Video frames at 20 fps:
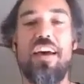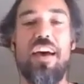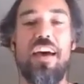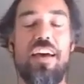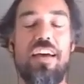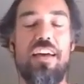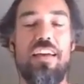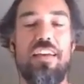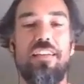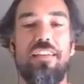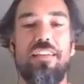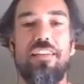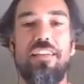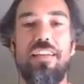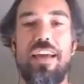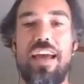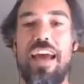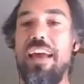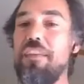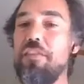uh,
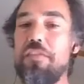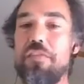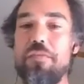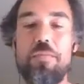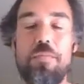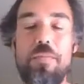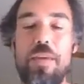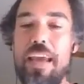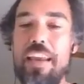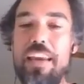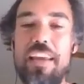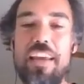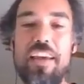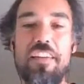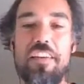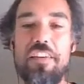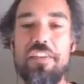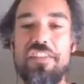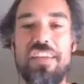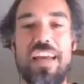as any
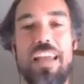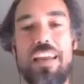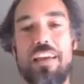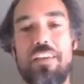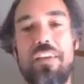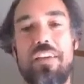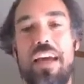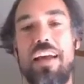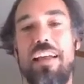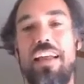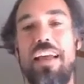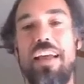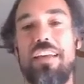other static file,